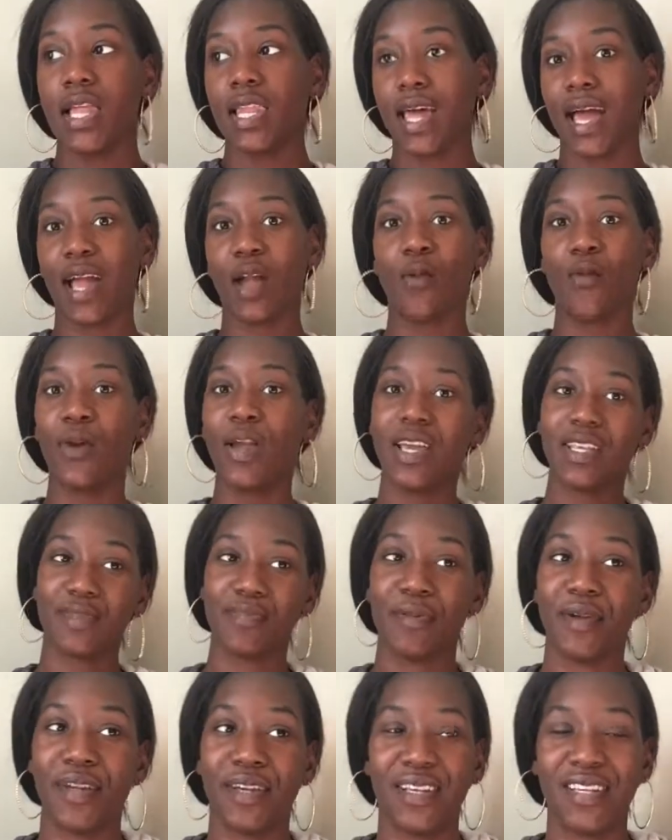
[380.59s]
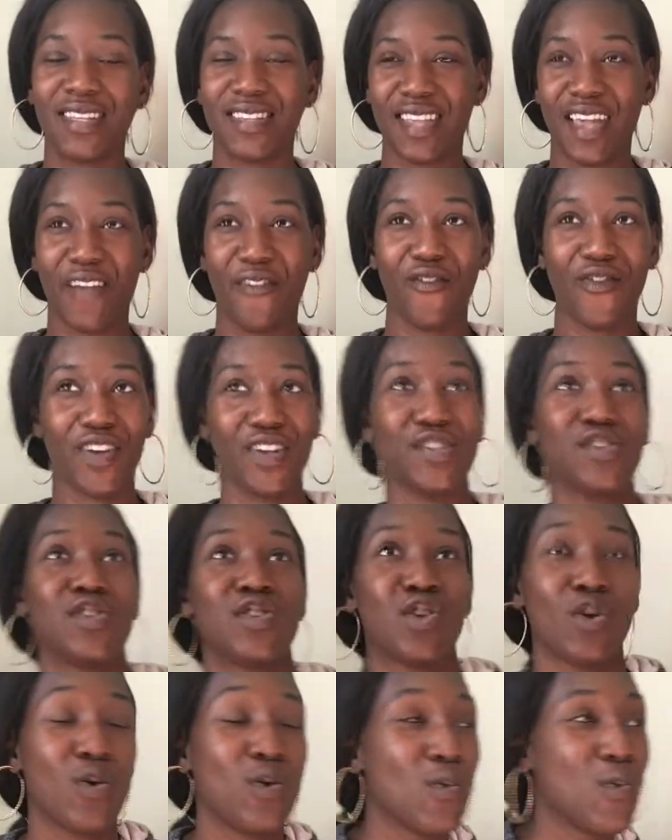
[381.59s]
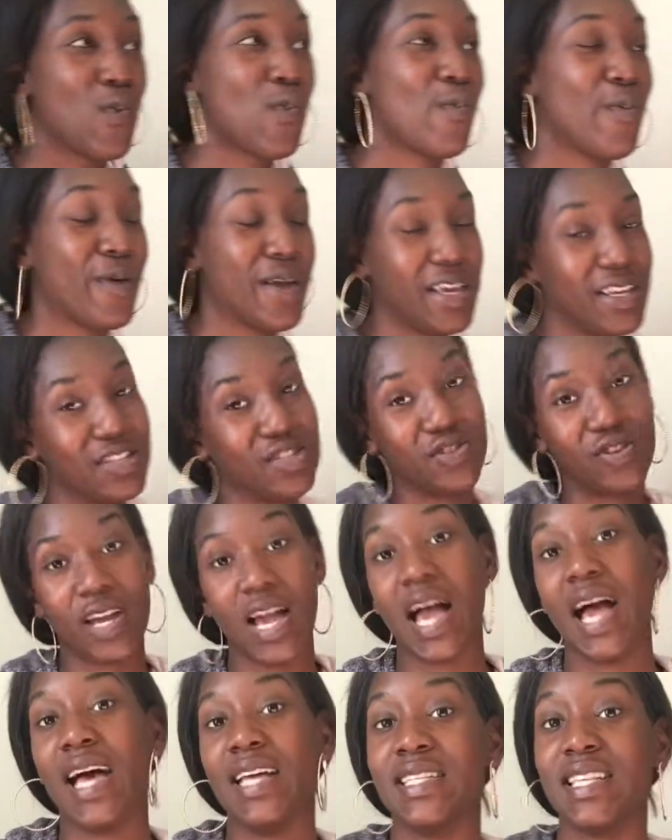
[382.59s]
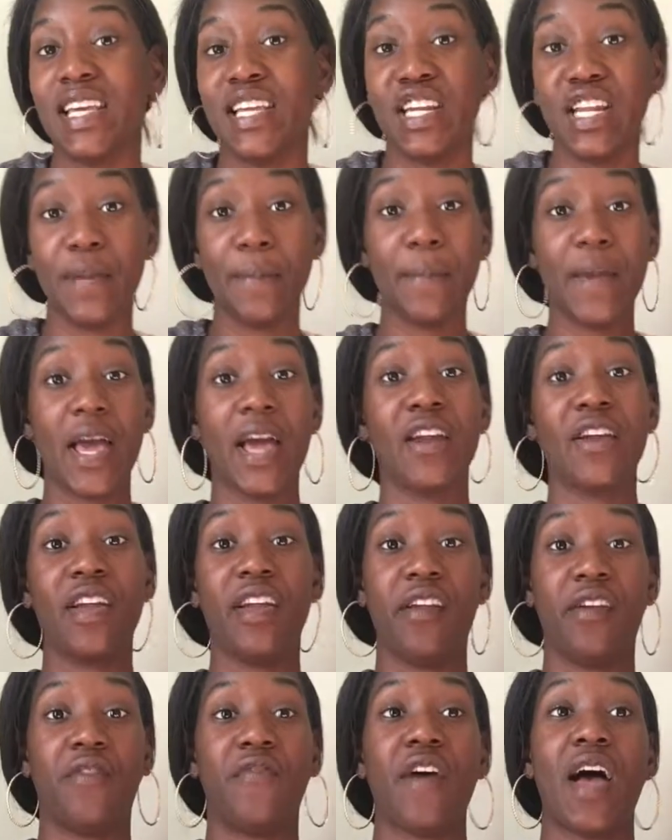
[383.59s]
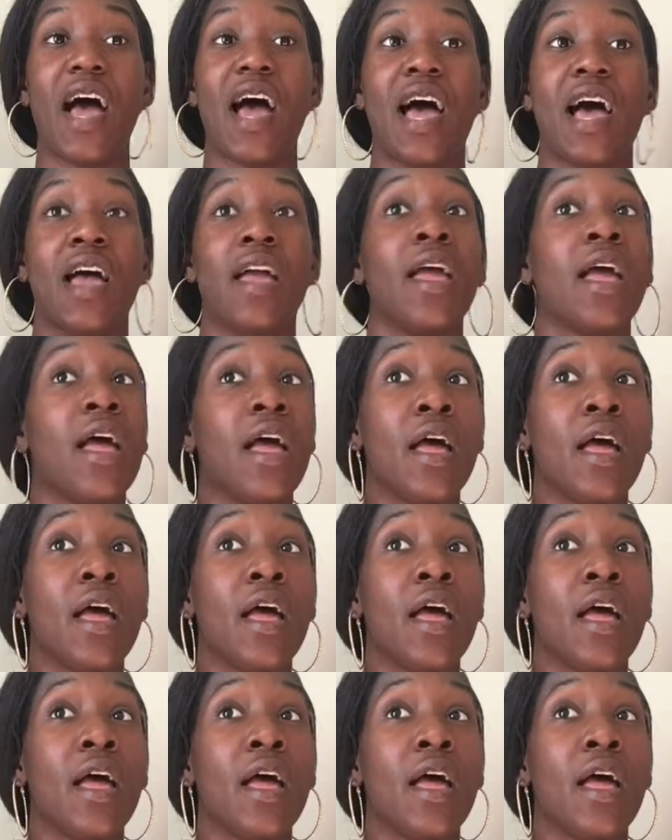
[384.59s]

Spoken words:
Like, we experienced that for 2 weeks, you guys. It didn't matter if I